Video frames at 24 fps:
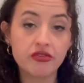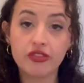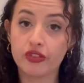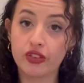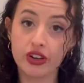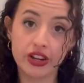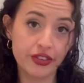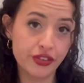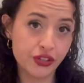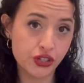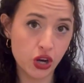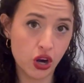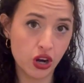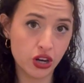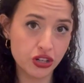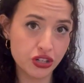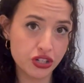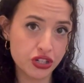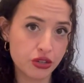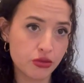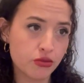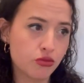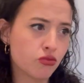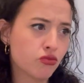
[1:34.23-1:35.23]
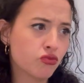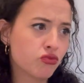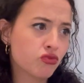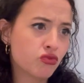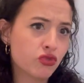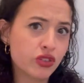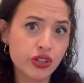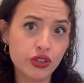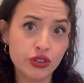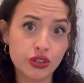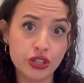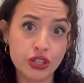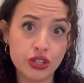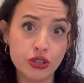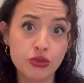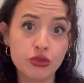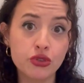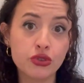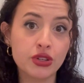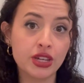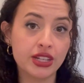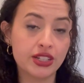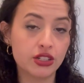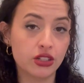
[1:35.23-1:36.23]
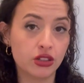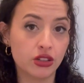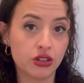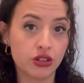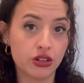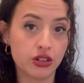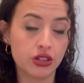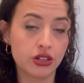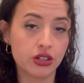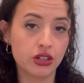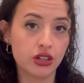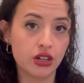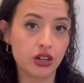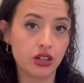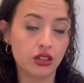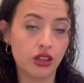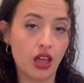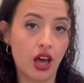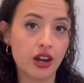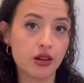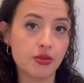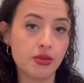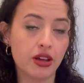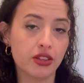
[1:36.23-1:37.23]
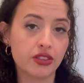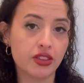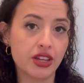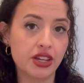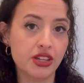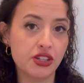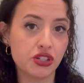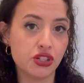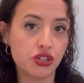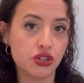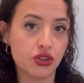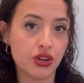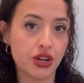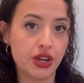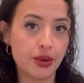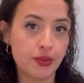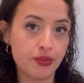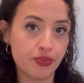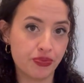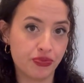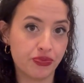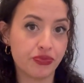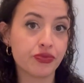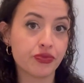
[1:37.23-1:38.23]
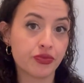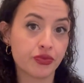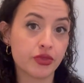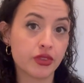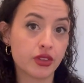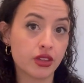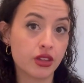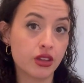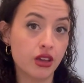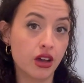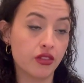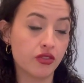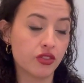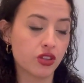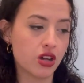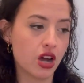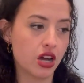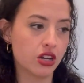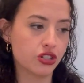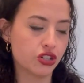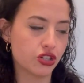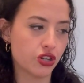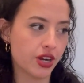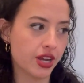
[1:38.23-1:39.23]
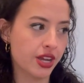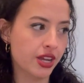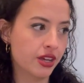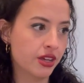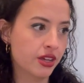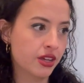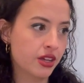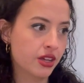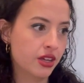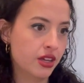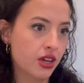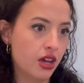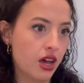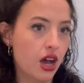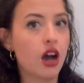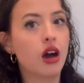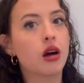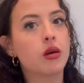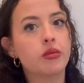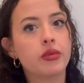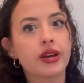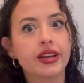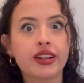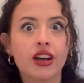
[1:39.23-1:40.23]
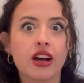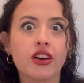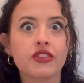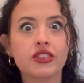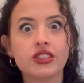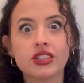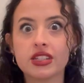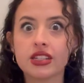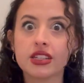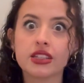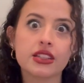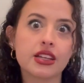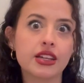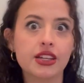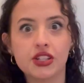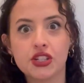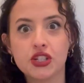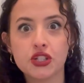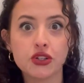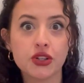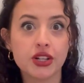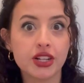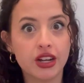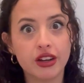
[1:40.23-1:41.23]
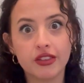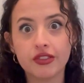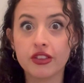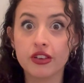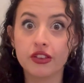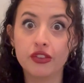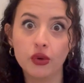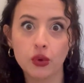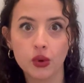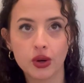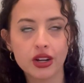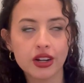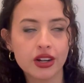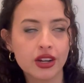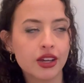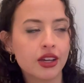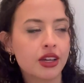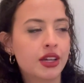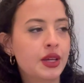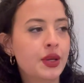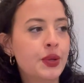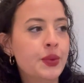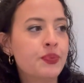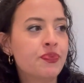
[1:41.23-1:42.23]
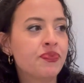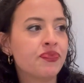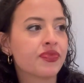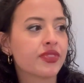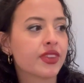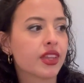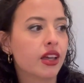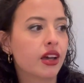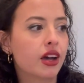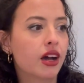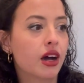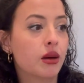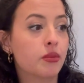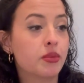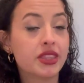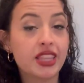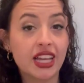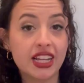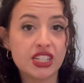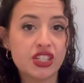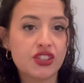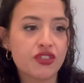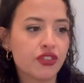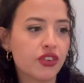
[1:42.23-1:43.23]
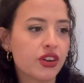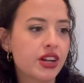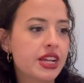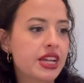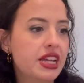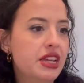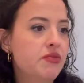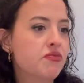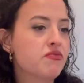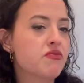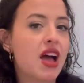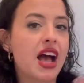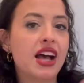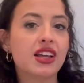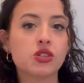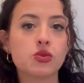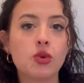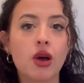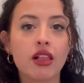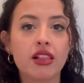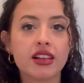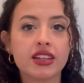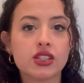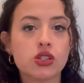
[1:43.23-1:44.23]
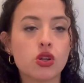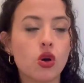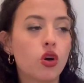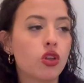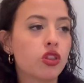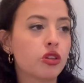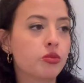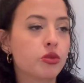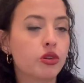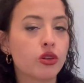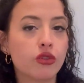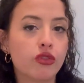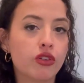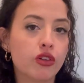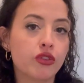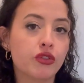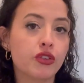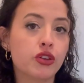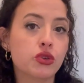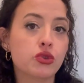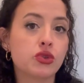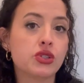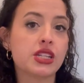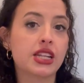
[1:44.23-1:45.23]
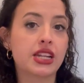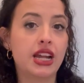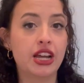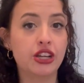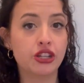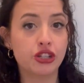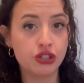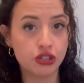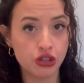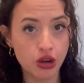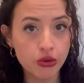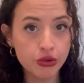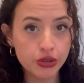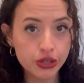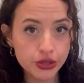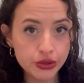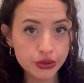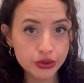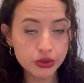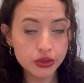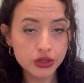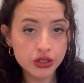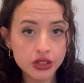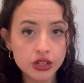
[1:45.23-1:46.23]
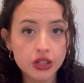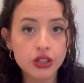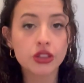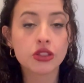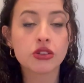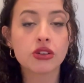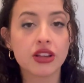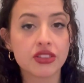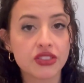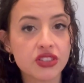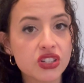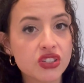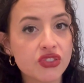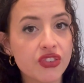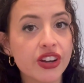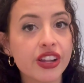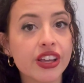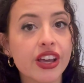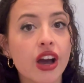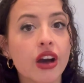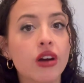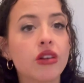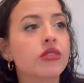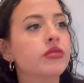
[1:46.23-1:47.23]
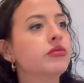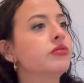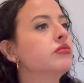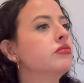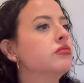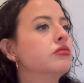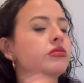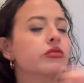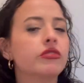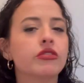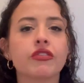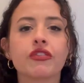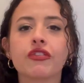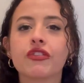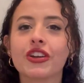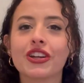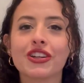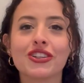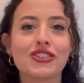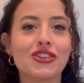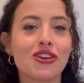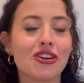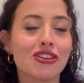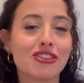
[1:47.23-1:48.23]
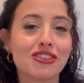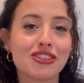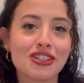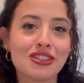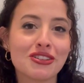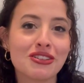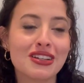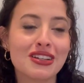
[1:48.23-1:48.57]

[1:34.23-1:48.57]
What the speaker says: free of charge. Real cute, you get to learn a lot about the history of the country, and obviously the history of the fort. But that's free, as well as all the beautiful views that I show you throughout this video, free of charge.